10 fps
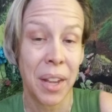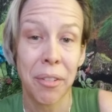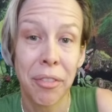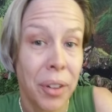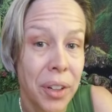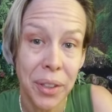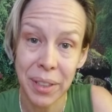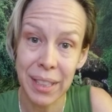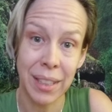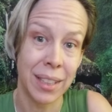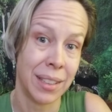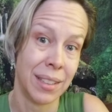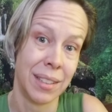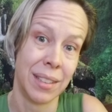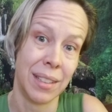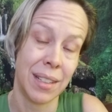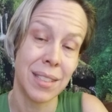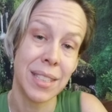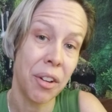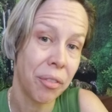furthering the
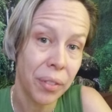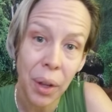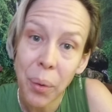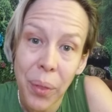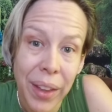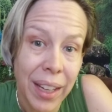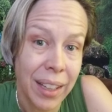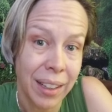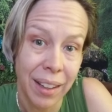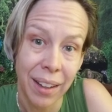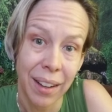self-loathing